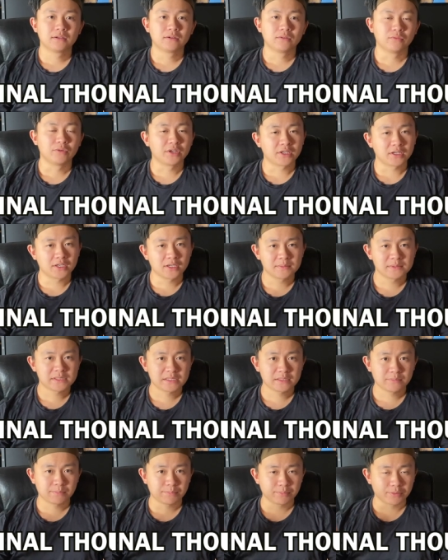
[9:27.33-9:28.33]
When it comes
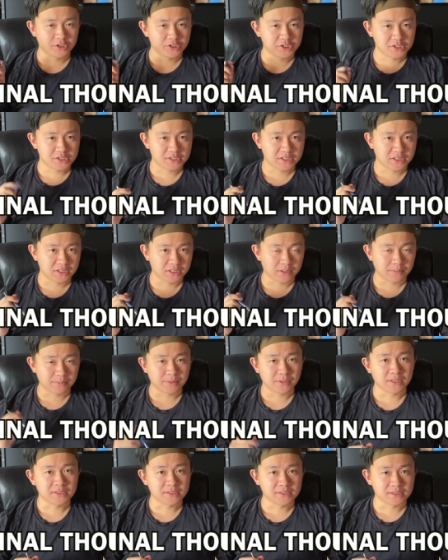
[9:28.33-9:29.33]
to purchasing a
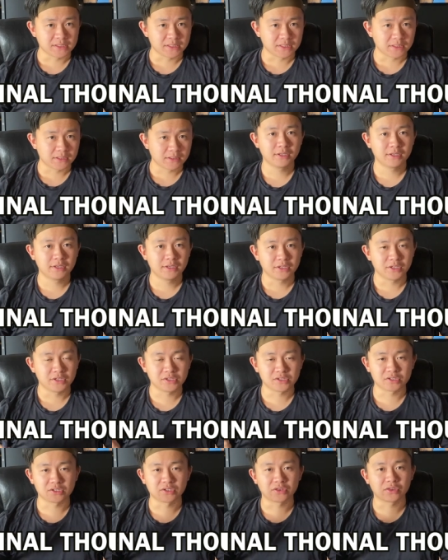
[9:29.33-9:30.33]
PC, you
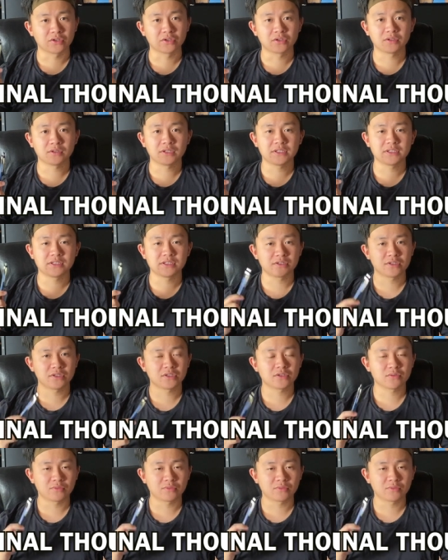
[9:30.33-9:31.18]
should thoroughly do your